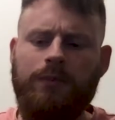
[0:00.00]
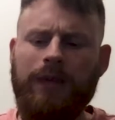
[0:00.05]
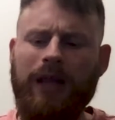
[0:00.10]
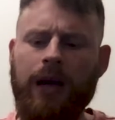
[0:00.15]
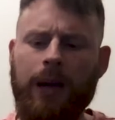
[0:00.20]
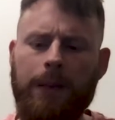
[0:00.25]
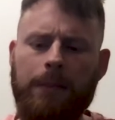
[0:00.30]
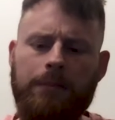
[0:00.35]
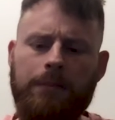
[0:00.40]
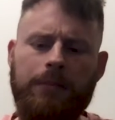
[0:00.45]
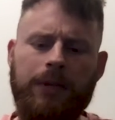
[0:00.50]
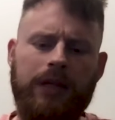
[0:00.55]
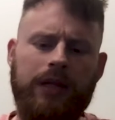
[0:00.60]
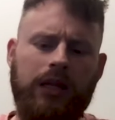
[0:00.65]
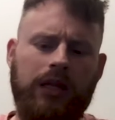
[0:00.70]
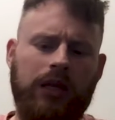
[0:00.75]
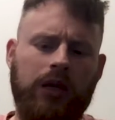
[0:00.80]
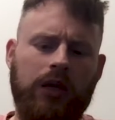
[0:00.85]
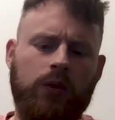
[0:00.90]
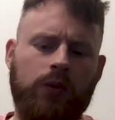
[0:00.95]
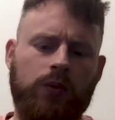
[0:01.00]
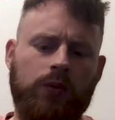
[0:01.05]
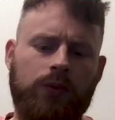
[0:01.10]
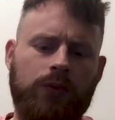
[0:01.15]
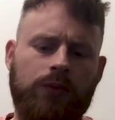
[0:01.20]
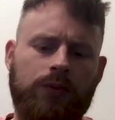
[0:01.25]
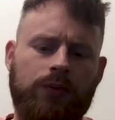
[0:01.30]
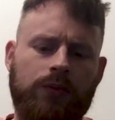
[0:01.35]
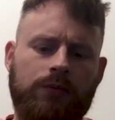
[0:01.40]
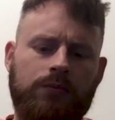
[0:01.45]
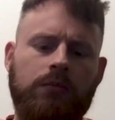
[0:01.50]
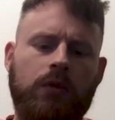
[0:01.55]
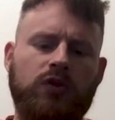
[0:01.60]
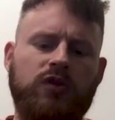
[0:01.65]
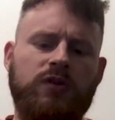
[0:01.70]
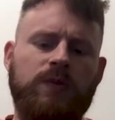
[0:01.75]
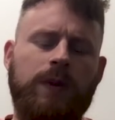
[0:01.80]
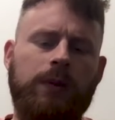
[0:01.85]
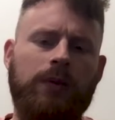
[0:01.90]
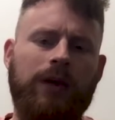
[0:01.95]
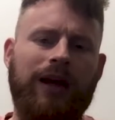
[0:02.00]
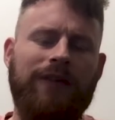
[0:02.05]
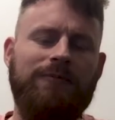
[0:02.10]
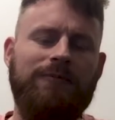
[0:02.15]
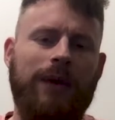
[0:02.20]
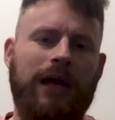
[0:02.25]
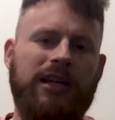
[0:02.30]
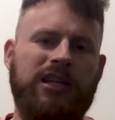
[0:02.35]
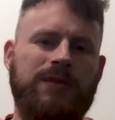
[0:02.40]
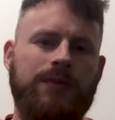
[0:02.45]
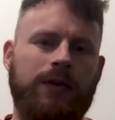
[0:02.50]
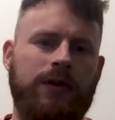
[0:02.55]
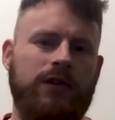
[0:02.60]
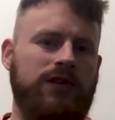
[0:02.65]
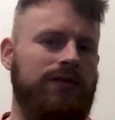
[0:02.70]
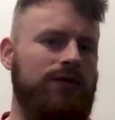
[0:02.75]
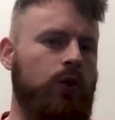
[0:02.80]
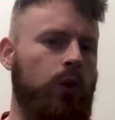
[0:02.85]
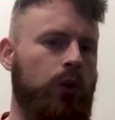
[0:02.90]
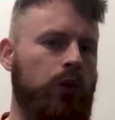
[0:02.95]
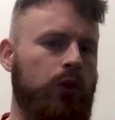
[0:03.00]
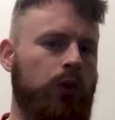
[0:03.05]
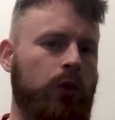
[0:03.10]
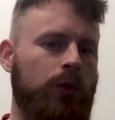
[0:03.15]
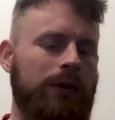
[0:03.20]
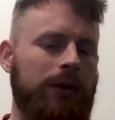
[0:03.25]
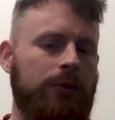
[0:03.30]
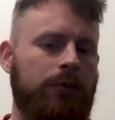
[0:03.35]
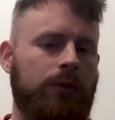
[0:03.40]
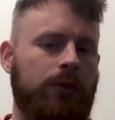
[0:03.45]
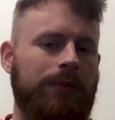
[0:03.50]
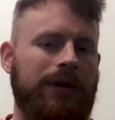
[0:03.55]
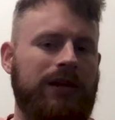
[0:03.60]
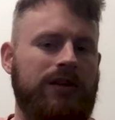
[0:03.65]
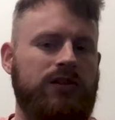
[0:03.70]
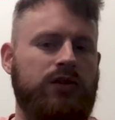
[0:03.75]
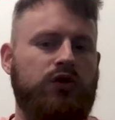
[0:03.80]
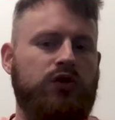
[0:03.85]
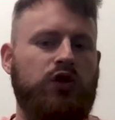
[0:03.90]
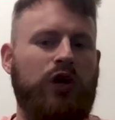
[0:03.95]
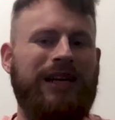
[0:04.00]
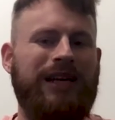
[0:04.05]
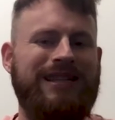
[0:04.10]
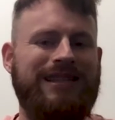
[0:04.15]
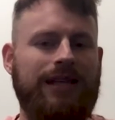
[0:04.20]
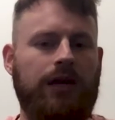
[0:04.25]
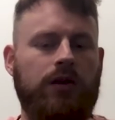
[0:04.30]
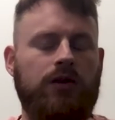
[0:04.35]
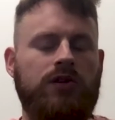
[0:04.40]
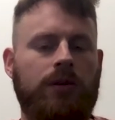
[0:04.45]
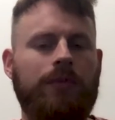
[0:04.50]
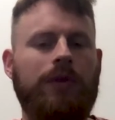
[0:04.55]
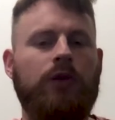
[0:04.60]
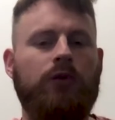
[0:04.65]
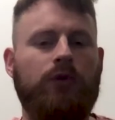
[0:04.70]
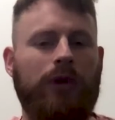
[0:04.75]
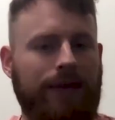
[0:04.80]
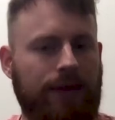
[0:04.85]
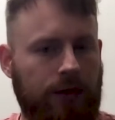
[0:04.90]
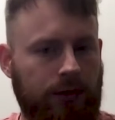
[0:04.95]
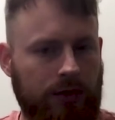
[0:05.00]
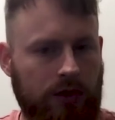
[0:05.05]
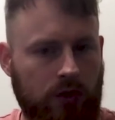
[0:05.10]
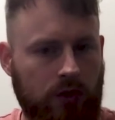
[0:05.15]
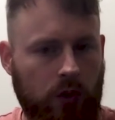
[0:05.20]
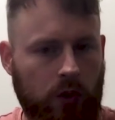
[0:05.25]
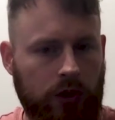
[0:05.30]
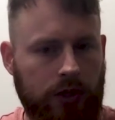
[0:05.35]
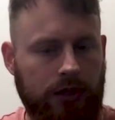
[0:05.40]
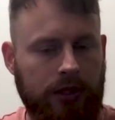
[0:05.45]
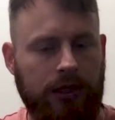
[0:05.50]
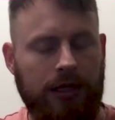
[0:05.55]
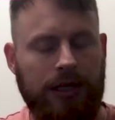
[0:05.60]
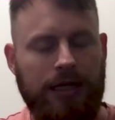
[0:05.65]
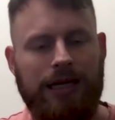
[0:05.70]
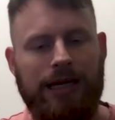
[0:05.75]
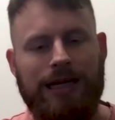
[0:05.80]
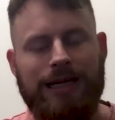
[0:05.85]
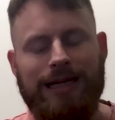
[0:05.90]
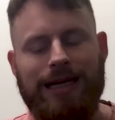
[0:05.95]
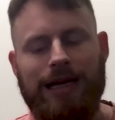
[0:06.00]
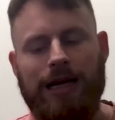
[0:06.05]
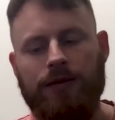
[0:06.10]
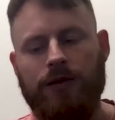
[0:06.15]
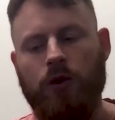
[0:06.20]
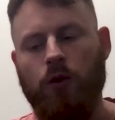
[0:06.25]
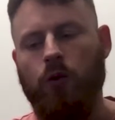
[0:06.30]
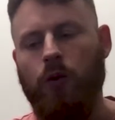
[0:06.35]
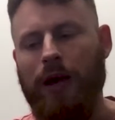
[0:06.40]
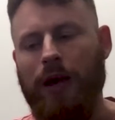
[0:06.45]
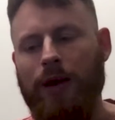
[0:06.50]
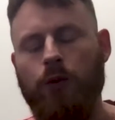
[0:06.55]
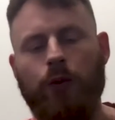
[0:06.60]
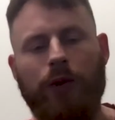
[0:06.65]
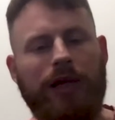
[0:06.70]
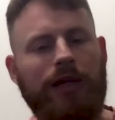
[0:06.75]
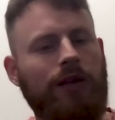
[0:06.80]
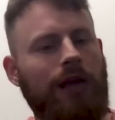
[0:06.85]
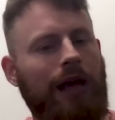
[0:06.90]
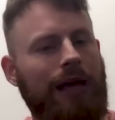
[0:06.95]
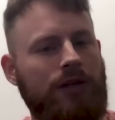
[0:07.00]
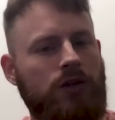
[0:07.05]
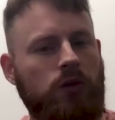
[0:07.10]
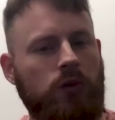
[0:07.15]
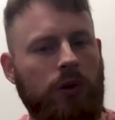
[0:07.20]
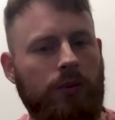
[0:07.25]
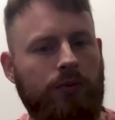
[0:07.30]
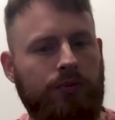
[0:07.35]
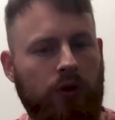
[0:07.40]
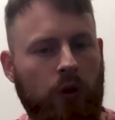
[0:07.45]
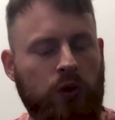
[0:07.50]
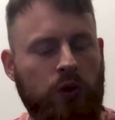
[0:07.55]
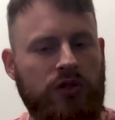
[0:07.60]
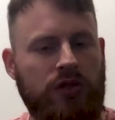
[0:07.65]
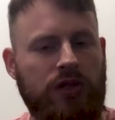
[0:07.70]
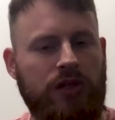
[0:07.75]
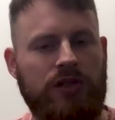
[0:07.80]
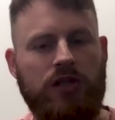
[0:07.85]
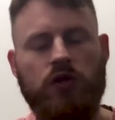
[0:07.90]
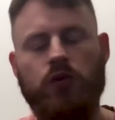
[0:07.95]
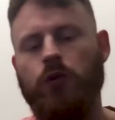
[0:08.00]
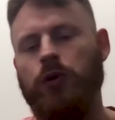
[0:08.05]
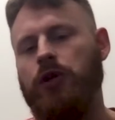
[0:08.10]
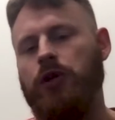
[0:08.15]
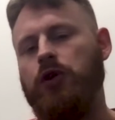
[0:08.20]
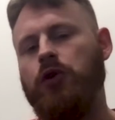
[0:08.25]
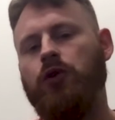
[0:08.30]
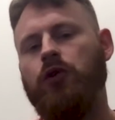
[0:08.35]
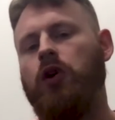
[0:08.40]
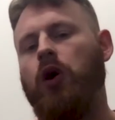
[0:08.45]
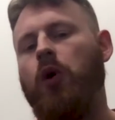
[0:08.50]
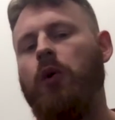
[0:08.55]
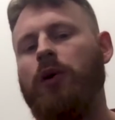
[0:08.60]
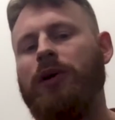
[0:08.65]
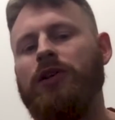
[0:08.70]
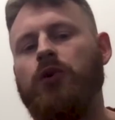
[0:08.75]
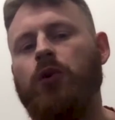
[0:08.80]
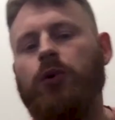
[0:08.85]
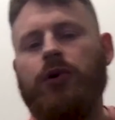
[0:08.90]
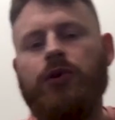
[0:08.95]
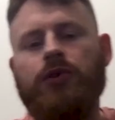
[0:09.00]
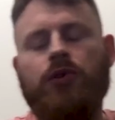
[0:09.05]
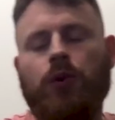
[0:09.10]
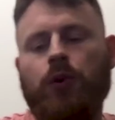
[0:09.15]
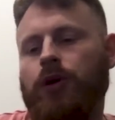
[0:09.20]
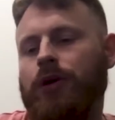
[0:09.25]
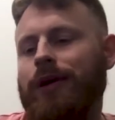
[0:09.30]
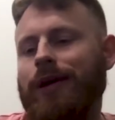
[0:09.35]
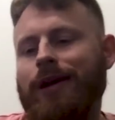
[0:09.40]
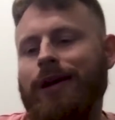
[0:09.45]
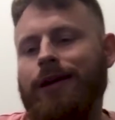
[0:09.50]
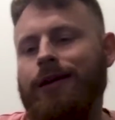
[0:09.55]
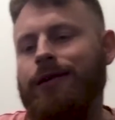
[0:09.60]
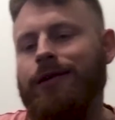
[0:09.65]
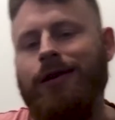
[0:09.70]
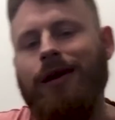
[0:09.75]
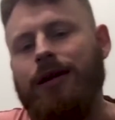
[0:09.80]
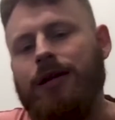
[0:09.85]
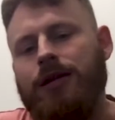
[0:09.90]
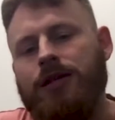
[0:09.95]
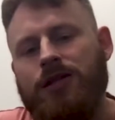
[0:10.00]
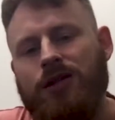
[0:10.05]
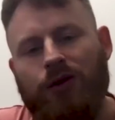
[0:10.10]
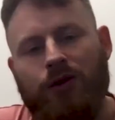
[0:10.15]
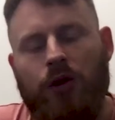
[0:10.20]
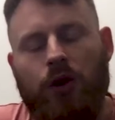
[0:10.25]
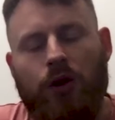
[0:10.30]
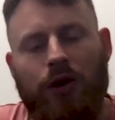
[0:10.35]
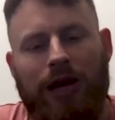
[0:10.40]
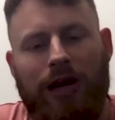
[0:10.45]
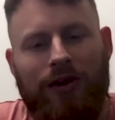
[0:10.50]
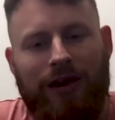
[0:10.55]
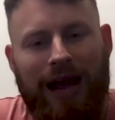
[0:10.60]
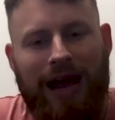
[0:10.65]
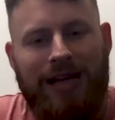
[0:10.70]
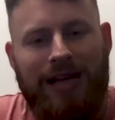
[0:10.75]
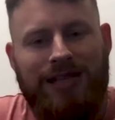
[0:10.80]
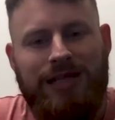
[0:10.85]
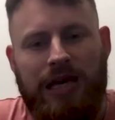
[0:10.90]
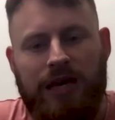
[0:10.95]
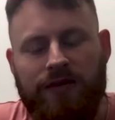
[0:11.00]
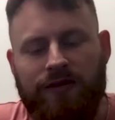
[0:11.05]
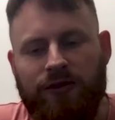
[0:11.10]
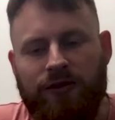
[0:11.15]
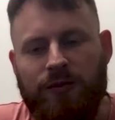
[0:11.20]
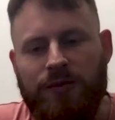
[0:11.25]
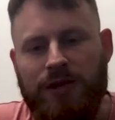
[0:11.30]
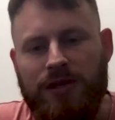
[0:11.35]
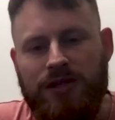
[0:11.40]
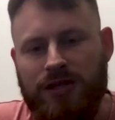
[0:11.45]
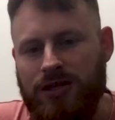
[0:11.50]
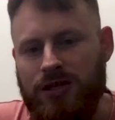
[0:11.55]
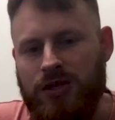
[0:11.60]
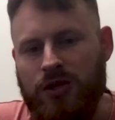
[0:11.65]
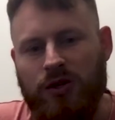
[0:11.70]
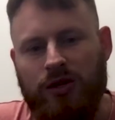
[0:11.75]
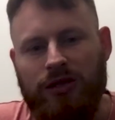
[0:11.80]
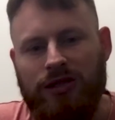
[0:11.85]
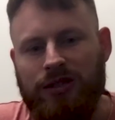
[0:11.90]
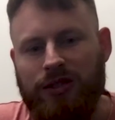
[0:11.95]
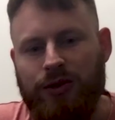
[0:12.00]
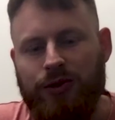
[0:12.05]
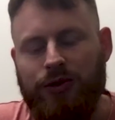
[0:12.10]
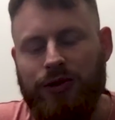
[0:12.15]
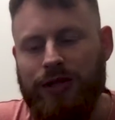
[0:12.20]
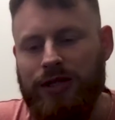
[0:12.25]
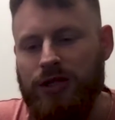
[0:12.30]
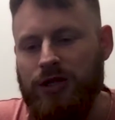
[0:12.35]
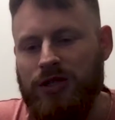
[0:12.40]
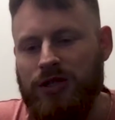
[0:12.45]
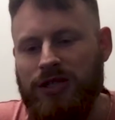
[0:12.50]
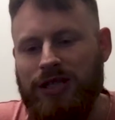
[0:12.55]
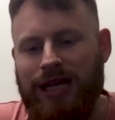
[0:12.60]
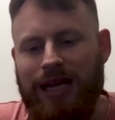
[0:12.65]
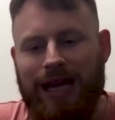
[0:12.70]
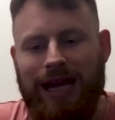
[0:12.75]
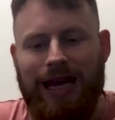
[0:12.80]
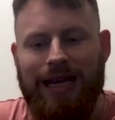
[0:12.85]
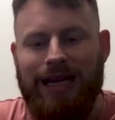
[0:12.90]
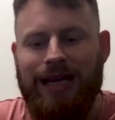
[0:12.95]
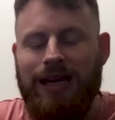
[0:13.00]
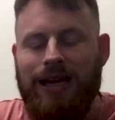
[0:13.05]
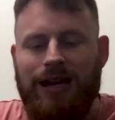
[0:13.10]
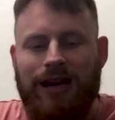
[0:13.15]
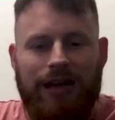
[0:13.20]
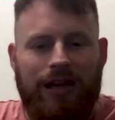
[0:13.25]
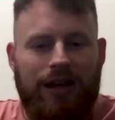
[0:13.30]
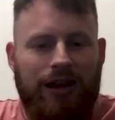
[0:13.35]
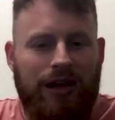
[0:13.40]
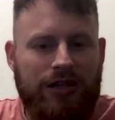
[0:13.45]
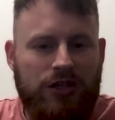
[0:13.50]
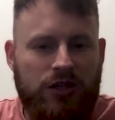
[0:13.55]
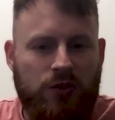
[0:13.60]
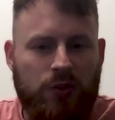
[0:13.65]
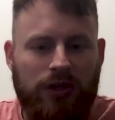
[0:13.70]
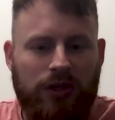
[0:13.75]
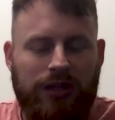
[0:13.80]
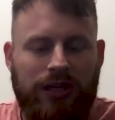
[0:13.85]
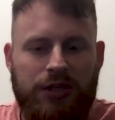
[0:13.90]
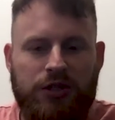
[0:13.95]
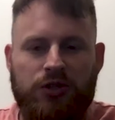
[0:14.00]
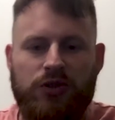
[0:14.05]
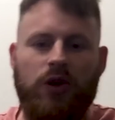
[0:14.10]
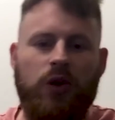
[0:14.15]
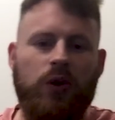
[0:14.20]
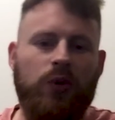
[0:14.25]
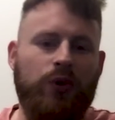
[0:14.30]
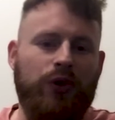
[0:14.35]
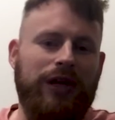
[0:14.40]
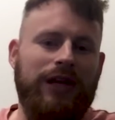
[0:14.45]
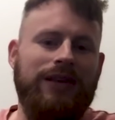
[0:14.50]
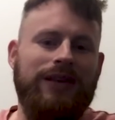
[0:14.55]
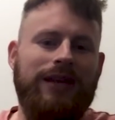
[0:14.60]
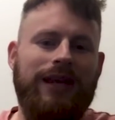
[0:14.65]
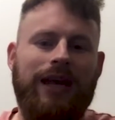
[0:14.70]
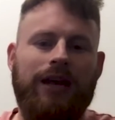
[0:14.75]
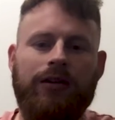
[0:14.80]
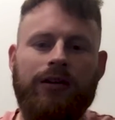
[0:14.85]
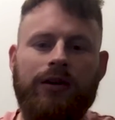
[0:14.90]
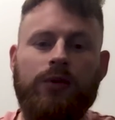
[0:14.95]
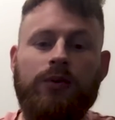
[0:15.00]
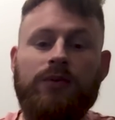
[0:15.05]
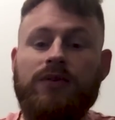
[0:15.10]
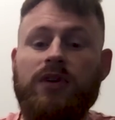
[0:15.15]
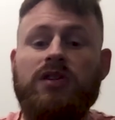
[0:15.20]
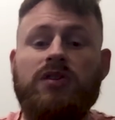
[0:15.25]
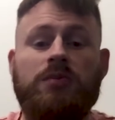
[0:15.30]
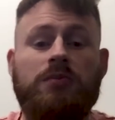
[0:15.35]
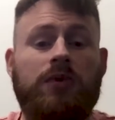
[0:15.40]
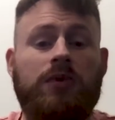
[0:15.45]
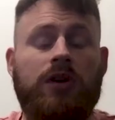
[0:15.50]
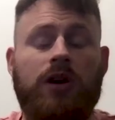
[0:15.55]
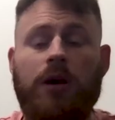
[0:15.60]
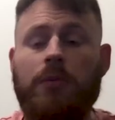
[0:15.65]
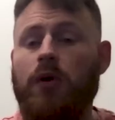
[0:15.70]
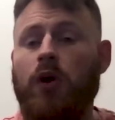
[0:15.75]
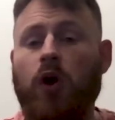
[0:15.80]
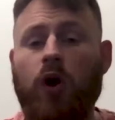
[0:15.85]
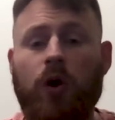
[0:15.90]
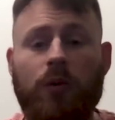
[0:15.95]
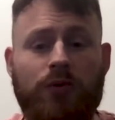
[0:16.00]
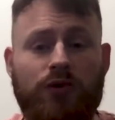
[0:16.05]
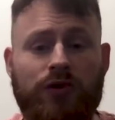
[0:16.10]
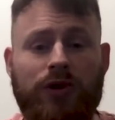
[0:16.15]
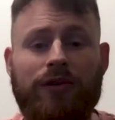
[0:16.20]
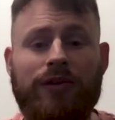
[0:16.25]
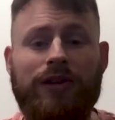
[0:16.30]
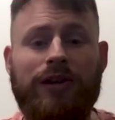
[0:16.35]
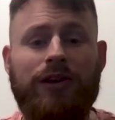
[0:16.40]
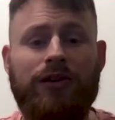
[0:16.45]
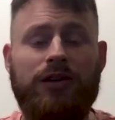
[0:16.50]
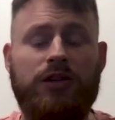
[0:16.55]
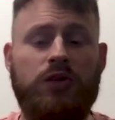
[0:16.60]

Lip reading: But most people have bad experiences with door-to-door people because they're trying to sell something right there at the door. The way we like to approach this is when you're going door to door, you're not necessarily going out asking for business. You can literally just say, hey, I just want to let you know we're in the area. We've done some couple homes around here.